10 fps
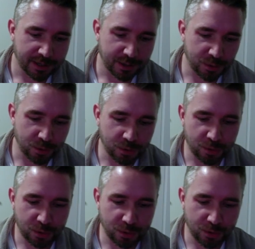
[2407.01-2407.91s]
who
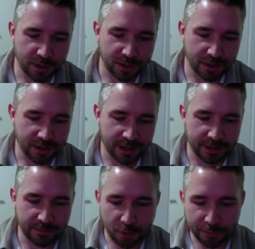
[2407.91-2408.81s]
who kind
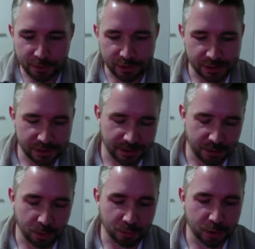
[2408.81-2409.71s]
of offers the
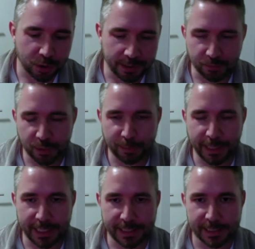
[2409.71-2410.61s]
whole world in one
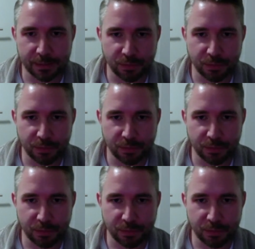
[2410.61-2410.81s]
place.